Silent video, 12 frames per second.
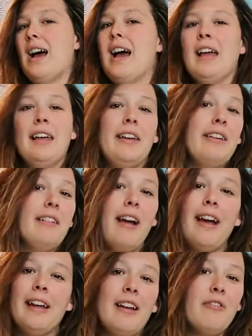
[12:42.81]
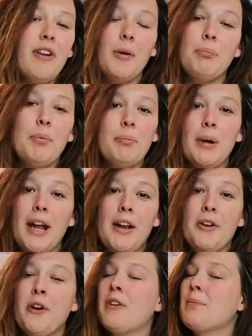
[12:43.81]
I gave up and
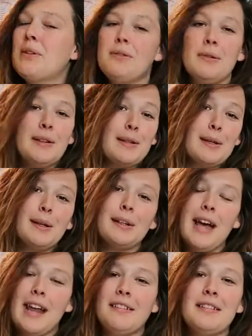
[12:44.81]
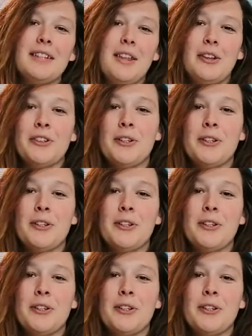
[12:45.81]
painted over it, but you can still kind of see the